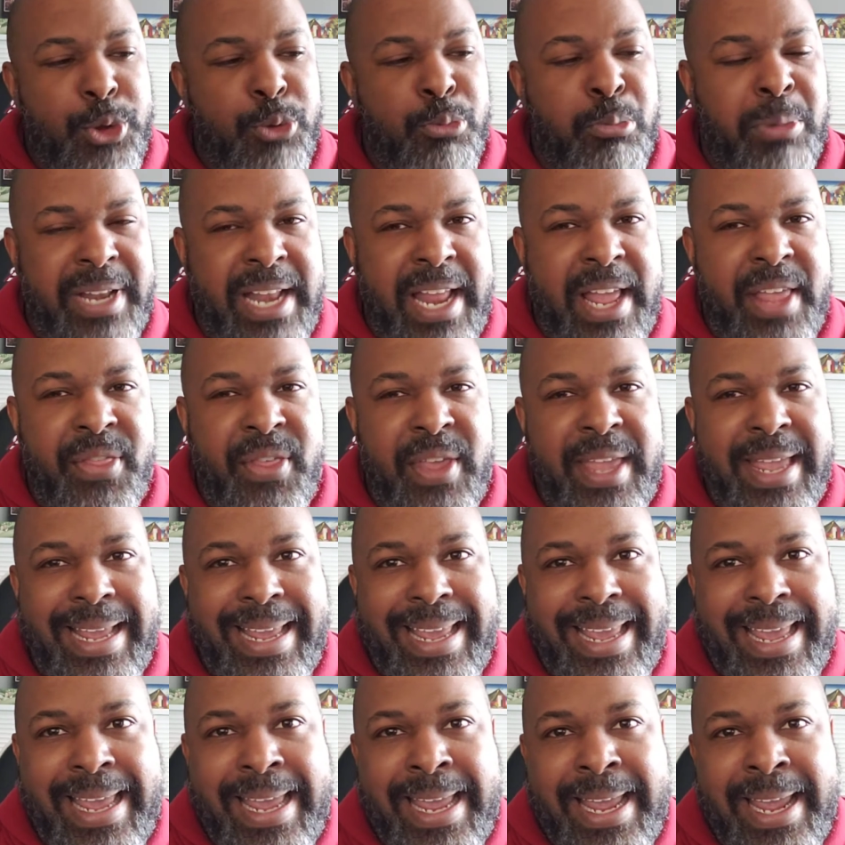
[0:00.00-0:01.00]
But I think
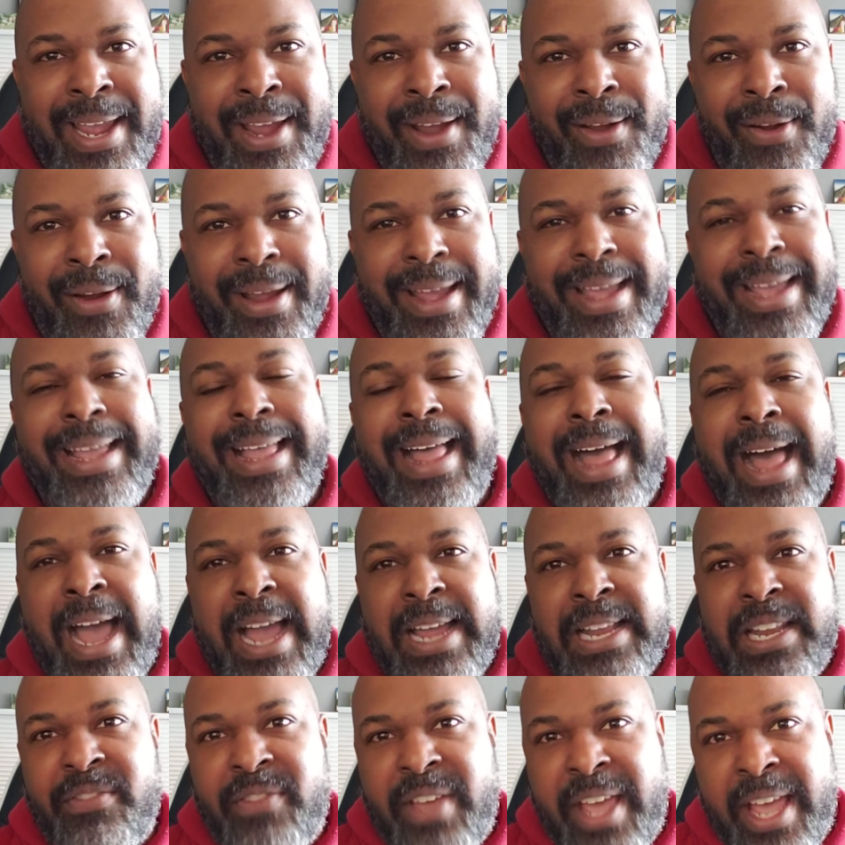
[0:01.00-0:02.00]
here it
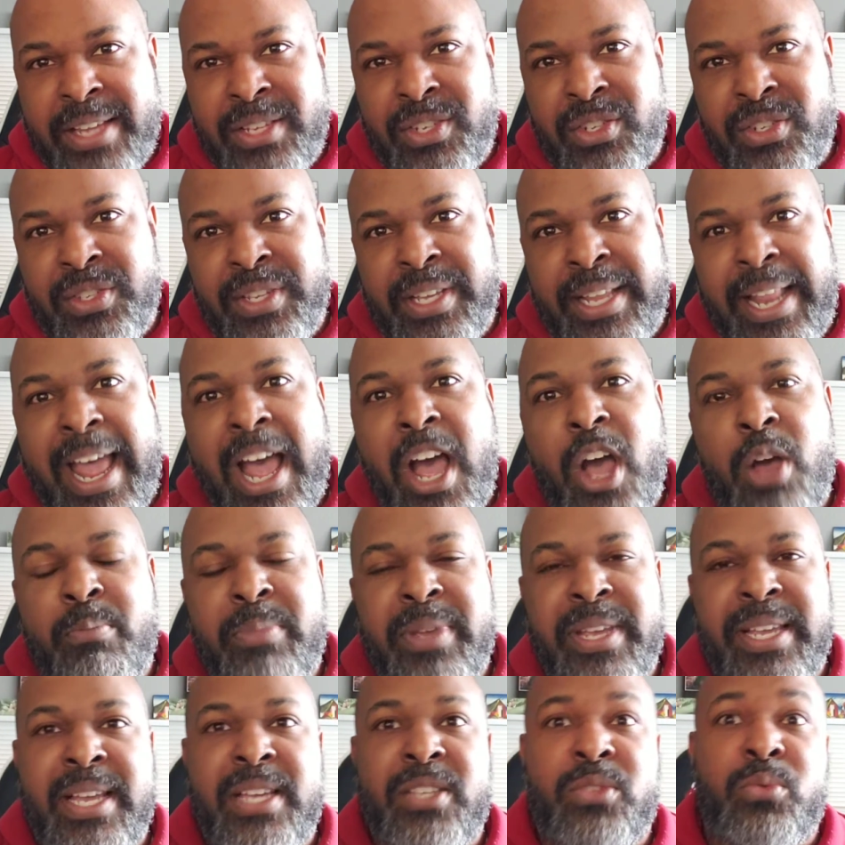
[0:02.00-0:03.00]
kind of edges it out
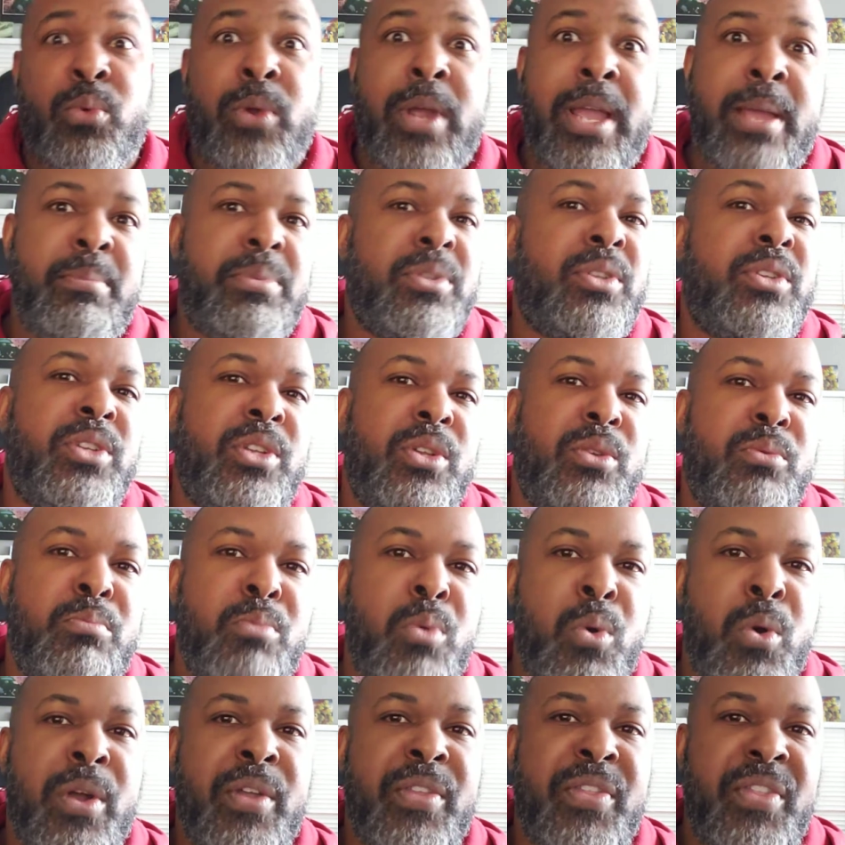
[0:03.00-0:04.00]
because we're able to do
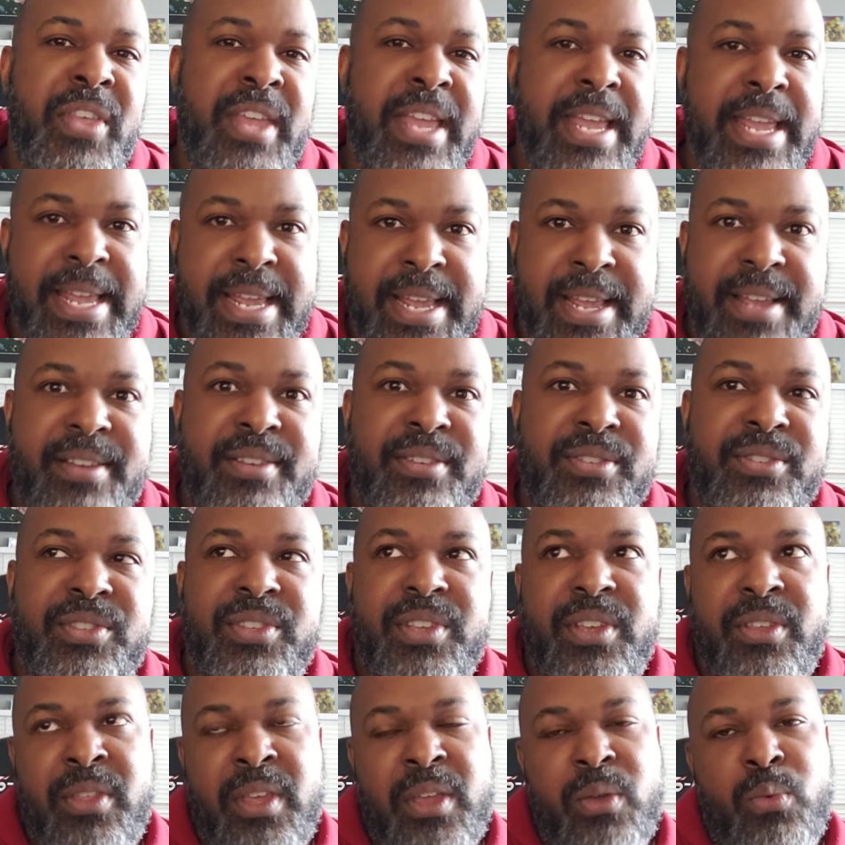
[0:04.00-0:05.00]
more things
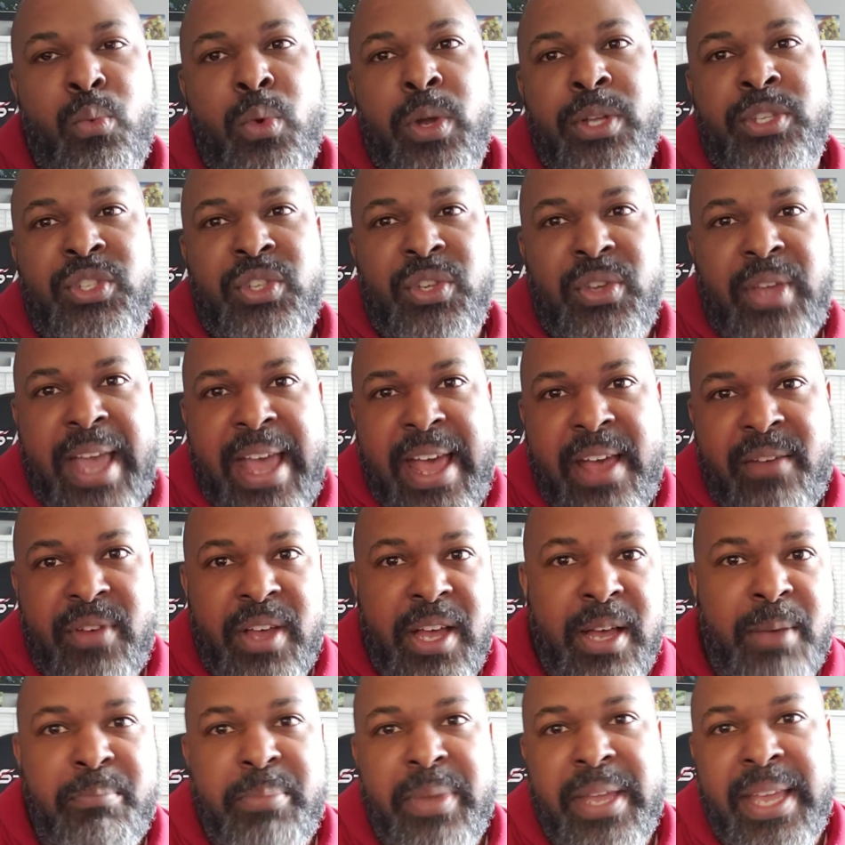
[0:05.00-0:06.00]
than what you have
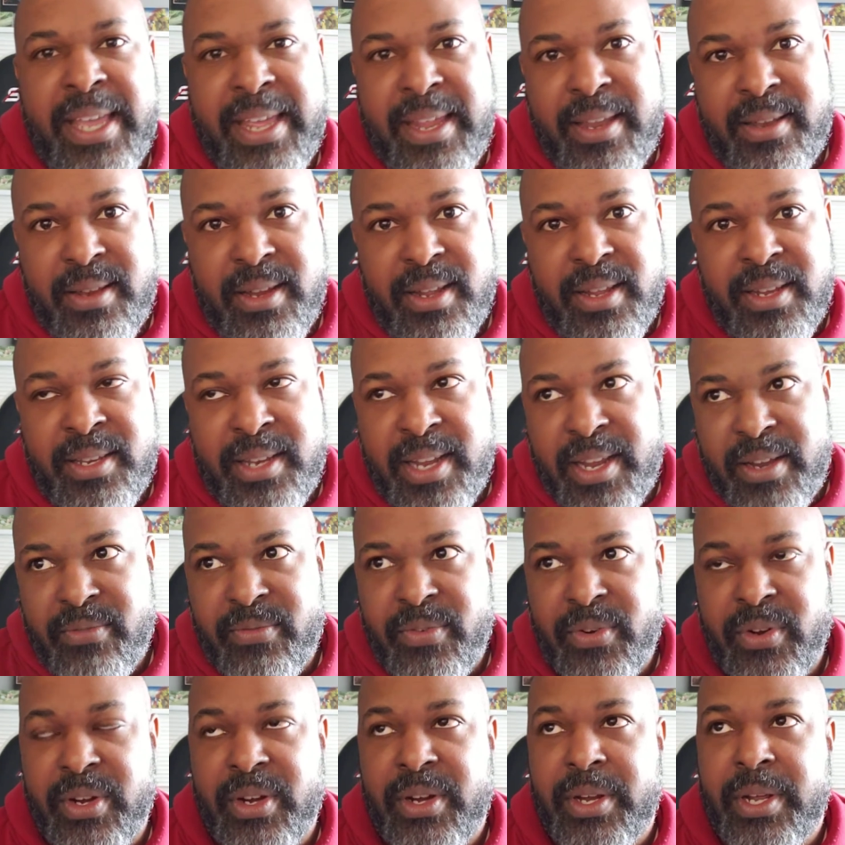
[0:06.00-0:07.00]
up in
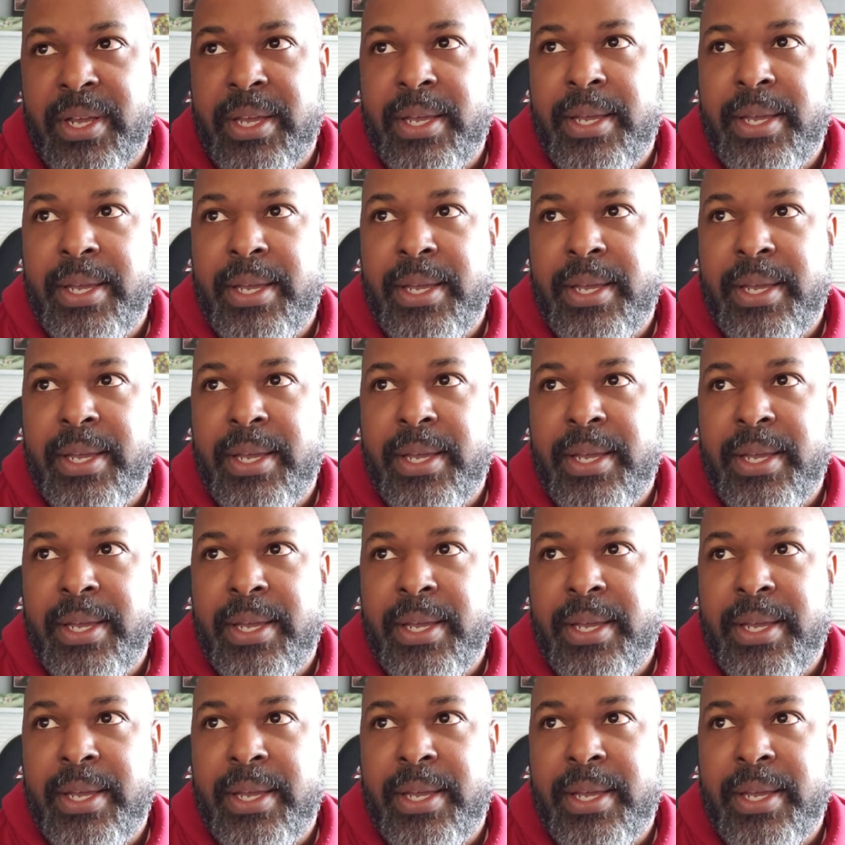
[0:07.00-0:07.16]
Denver.